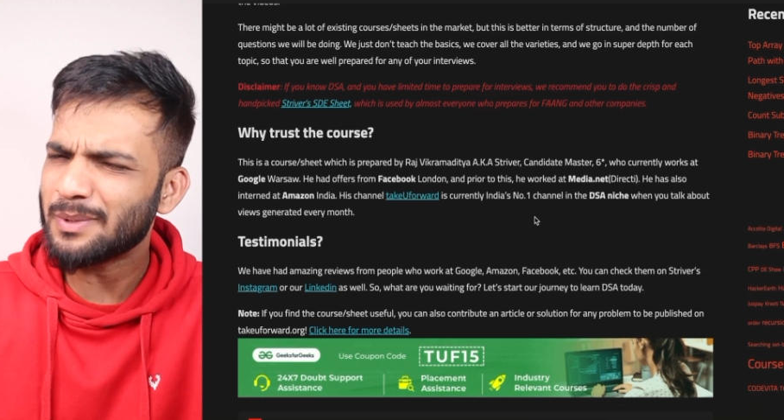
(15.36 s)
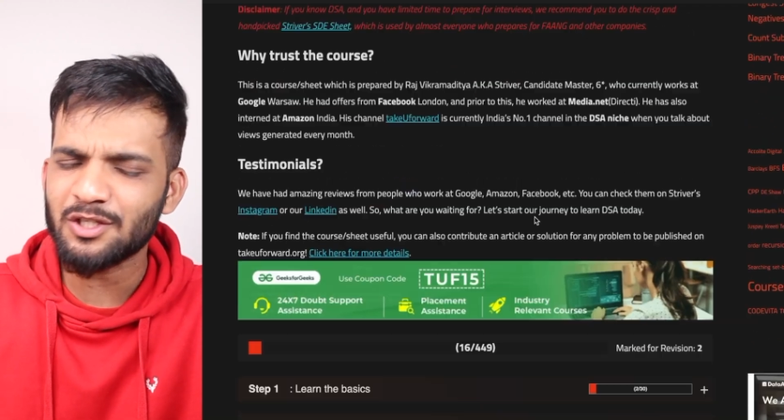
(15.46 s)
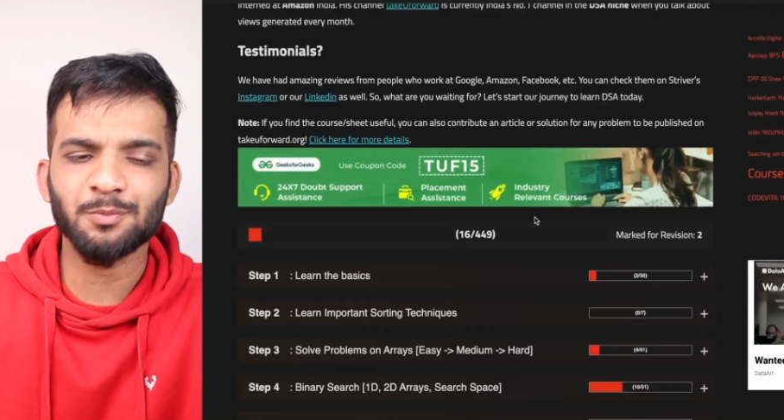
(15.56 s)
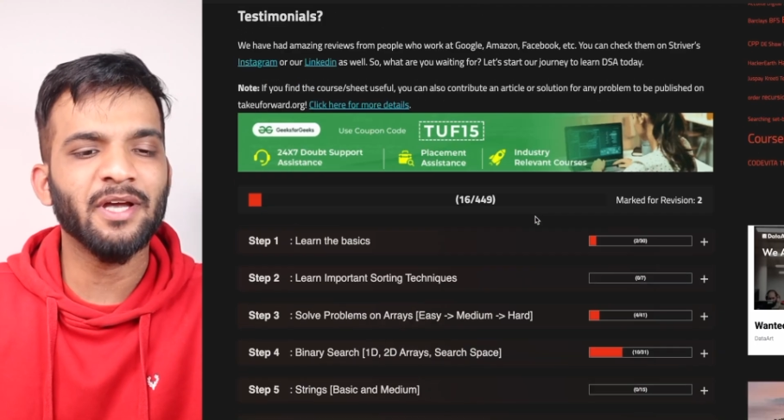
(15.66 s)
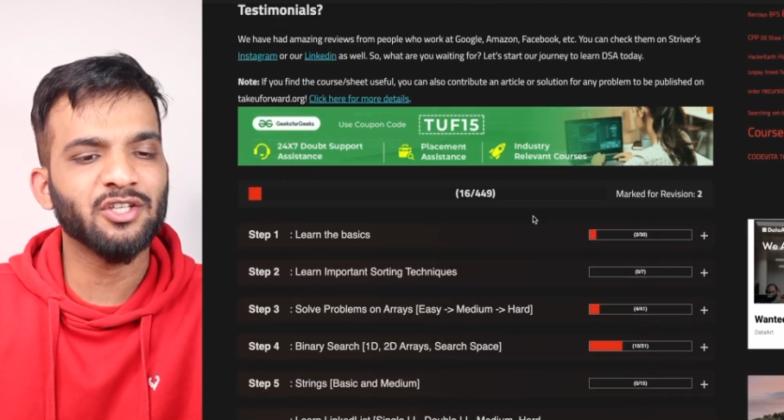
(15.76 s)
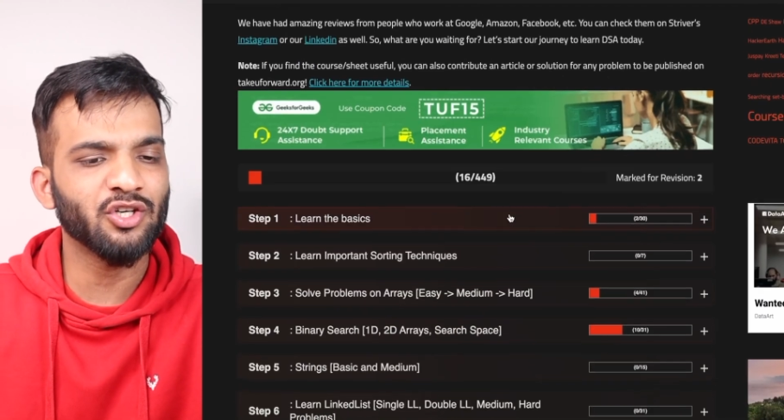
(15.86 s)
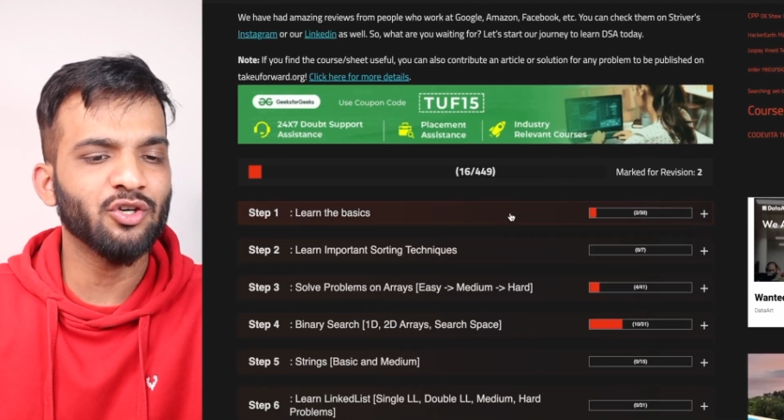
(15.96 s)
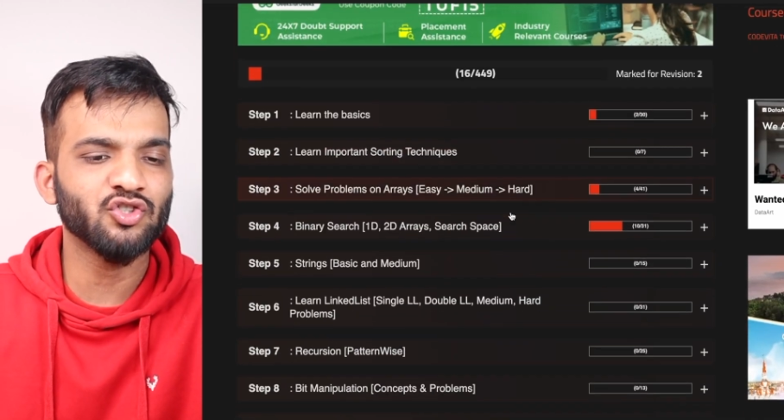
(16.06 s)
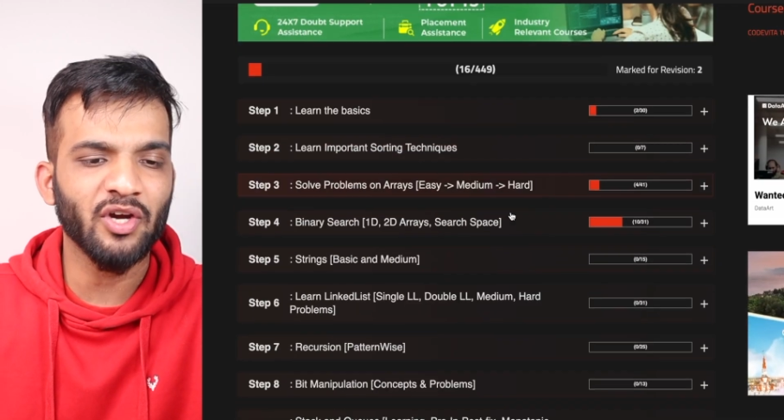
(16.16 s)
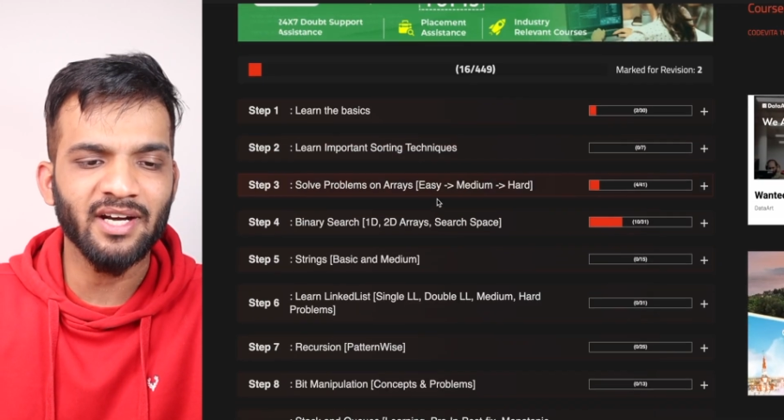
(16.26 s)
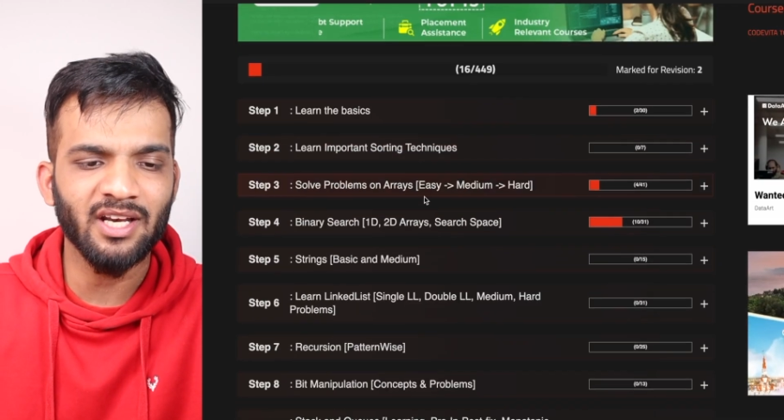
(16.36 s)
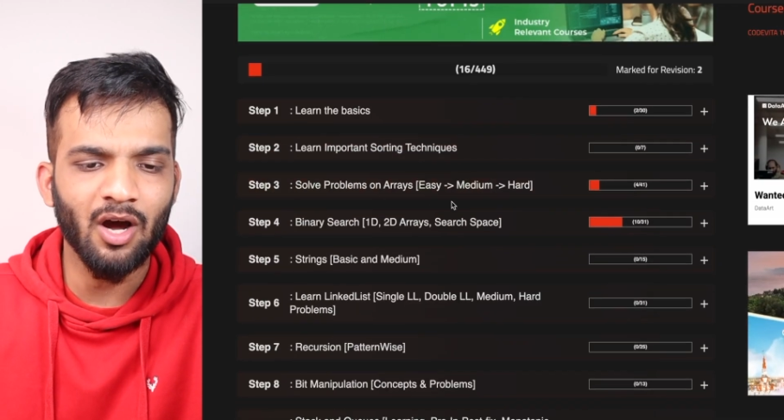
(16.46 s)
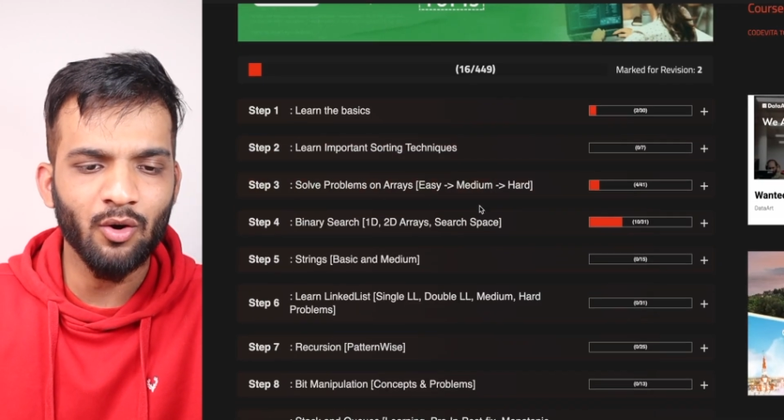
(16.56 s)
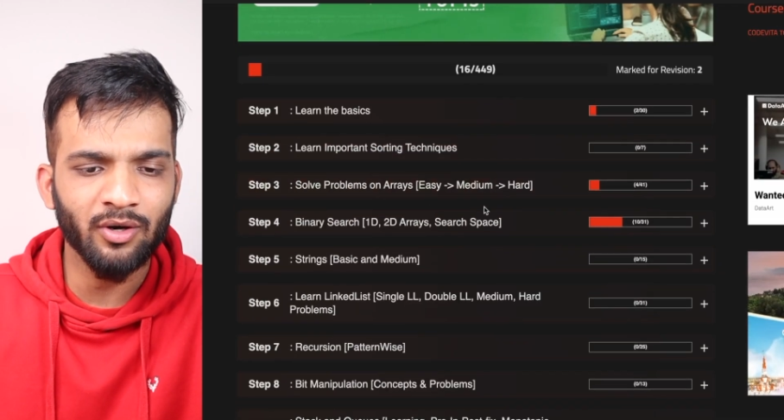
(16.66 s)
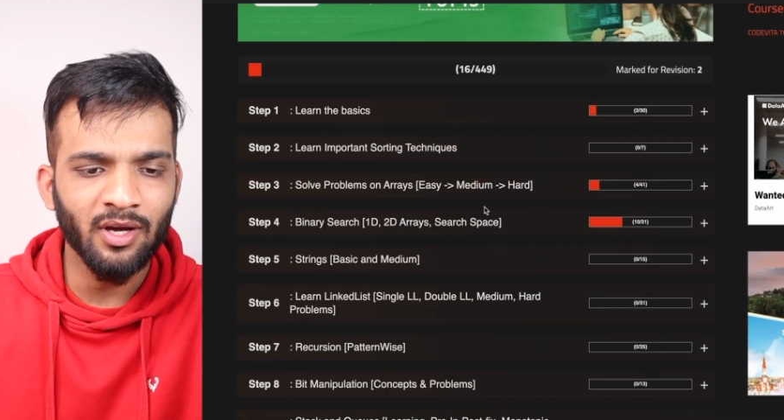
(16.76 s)
please make sure you check it
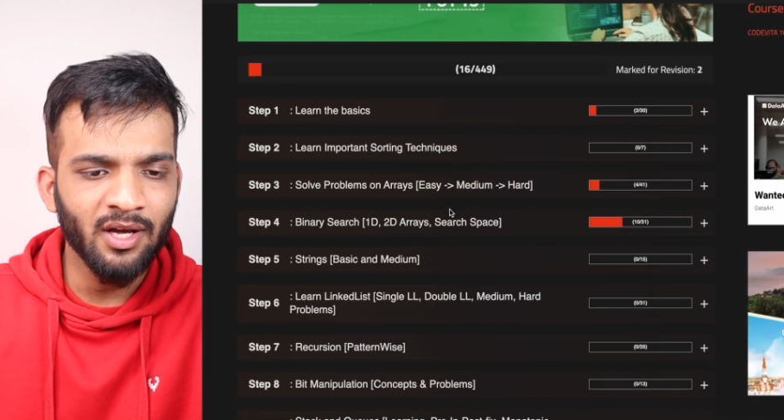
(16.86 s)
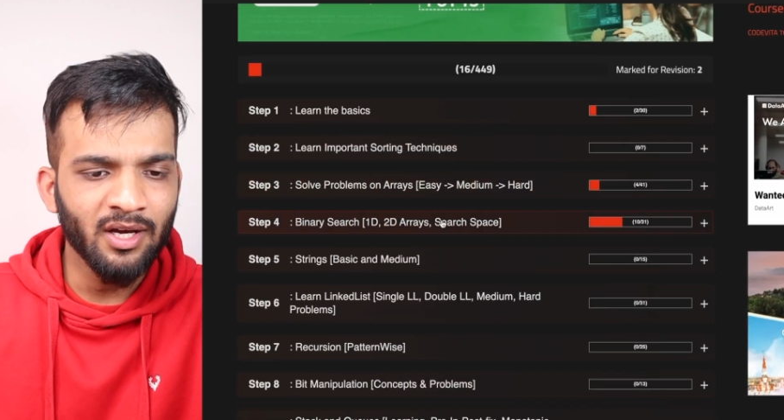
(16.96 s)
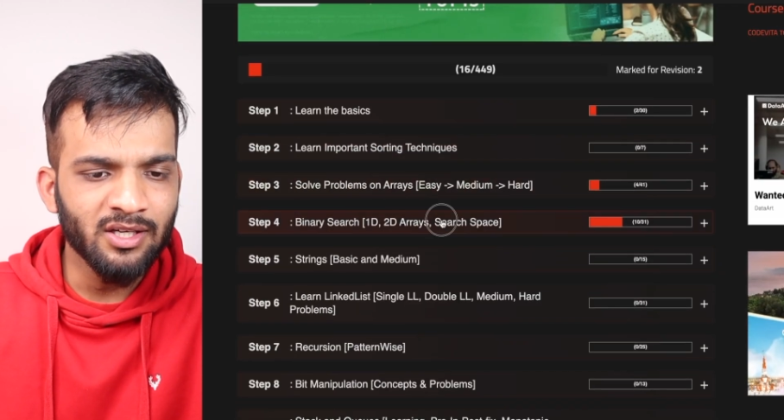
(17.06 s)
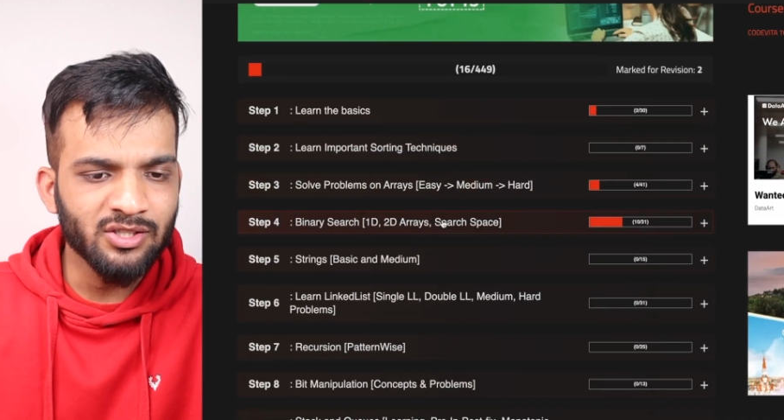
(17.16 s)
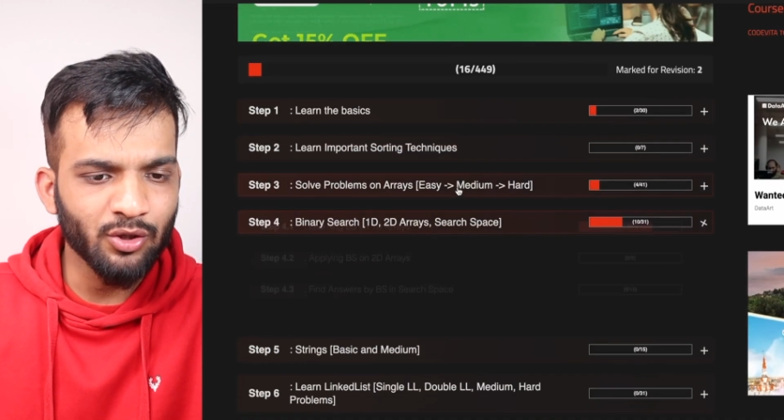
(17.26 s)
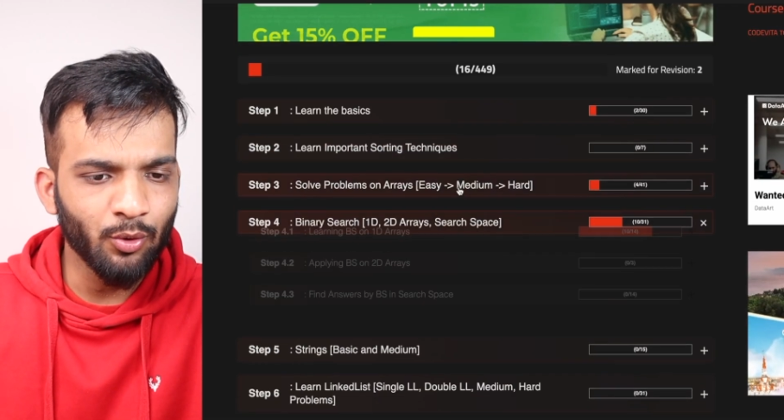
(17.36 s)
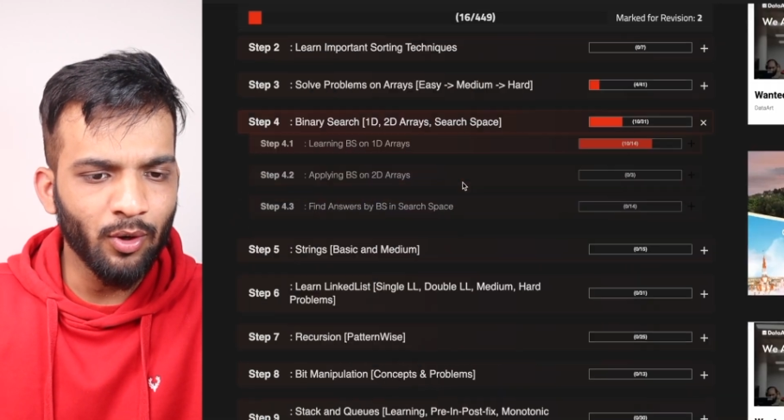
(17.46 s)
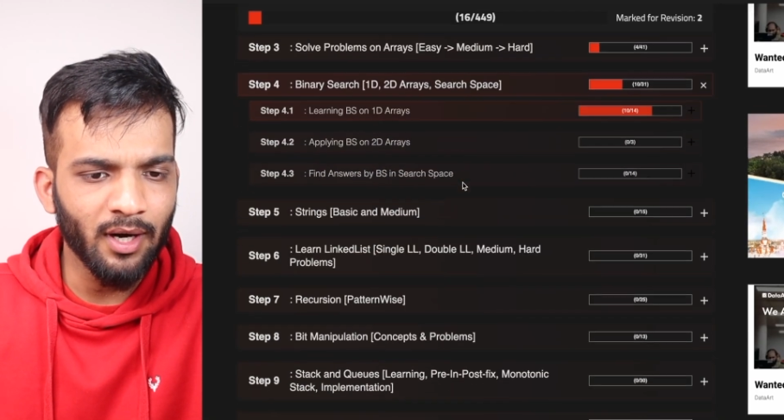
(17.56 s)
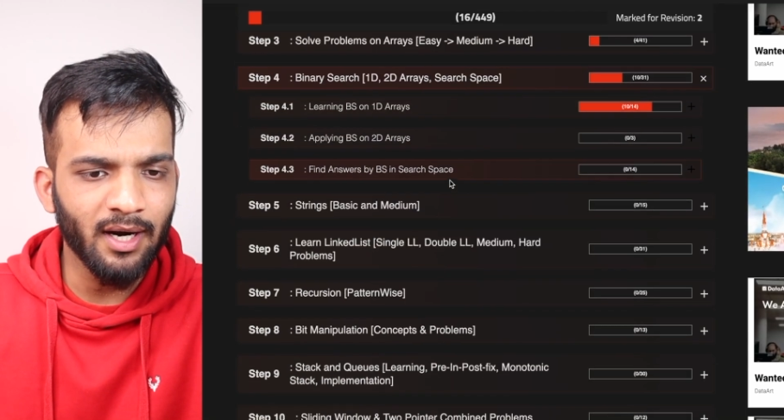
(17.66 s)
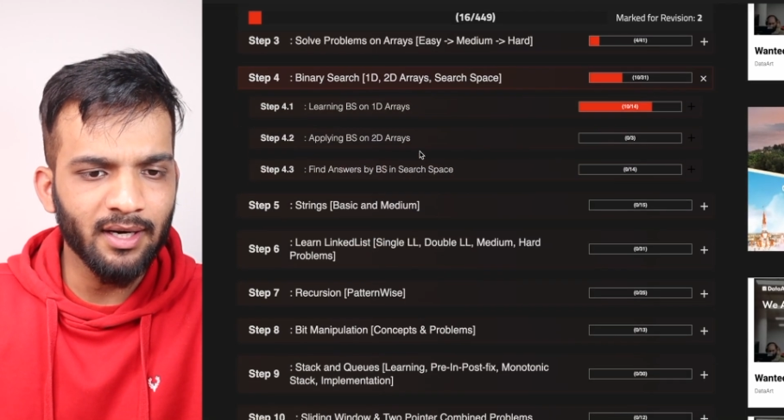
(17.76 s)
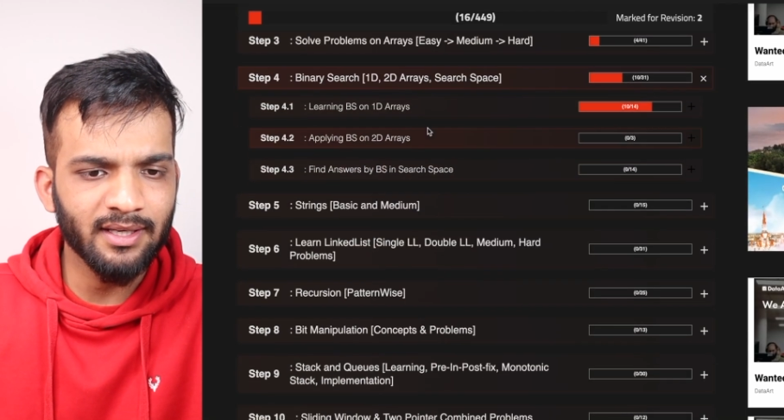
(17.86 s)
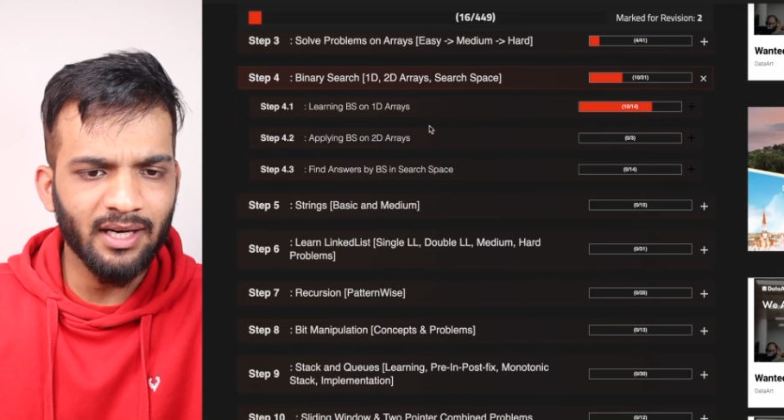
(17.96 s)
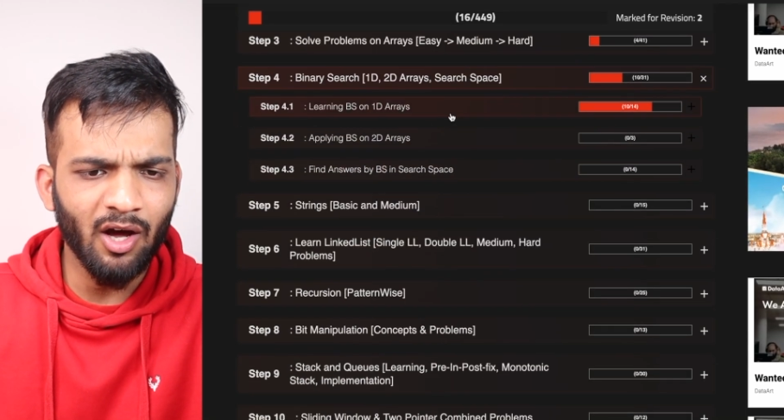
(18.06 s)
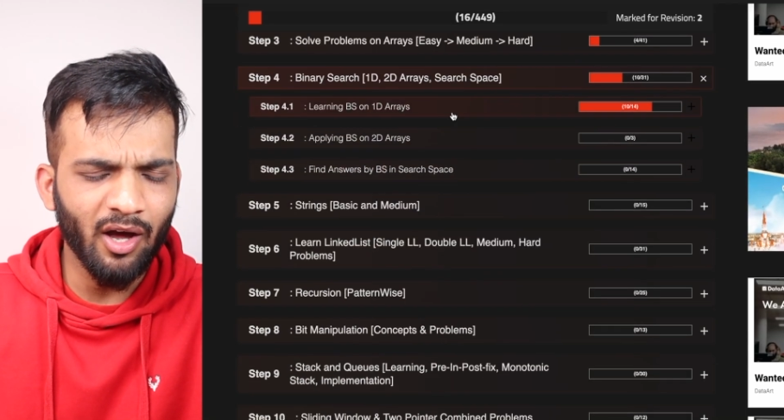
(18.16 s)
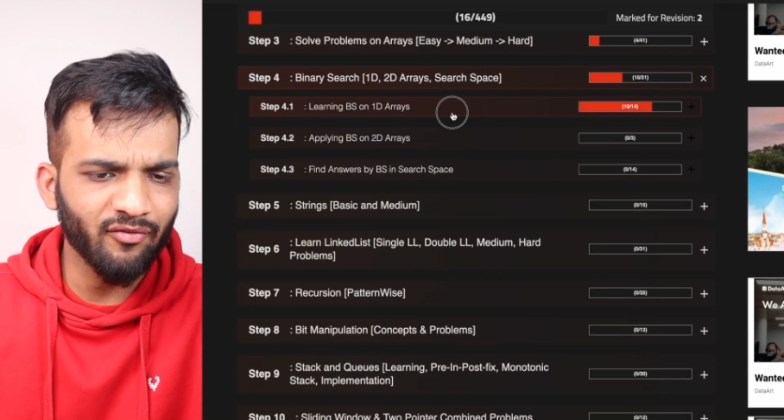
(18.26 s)
out. So uh,
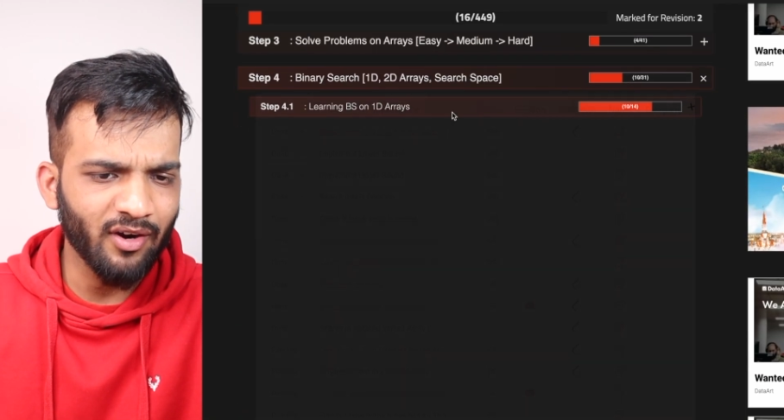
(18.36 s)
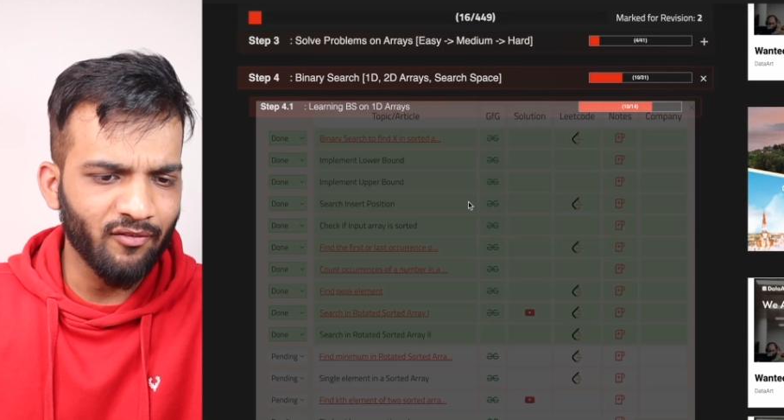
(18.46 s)
till now, I've